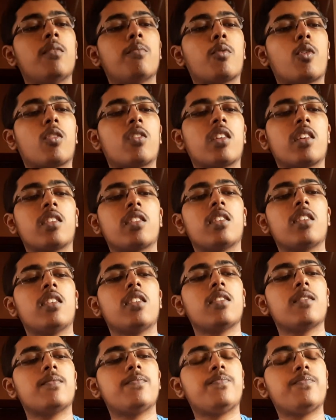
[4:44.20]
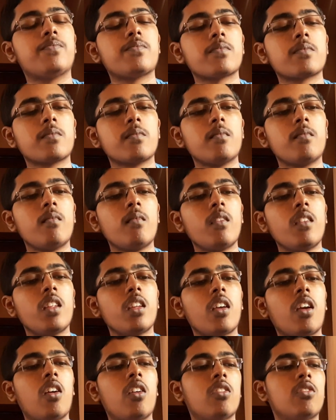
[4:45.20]
protected.
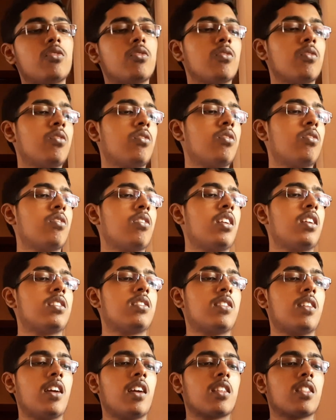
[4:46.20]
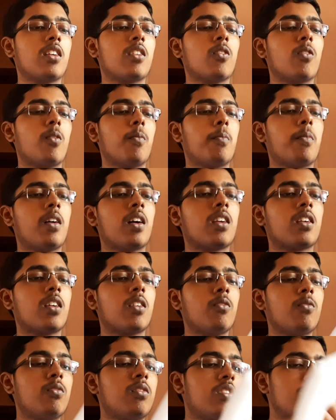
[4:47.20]
So let's take the top part
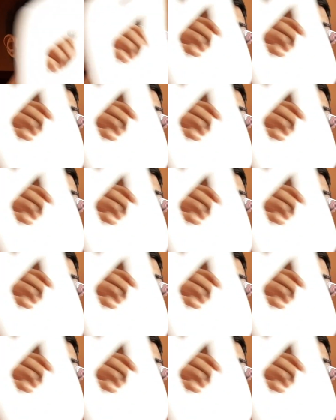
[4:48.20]
out.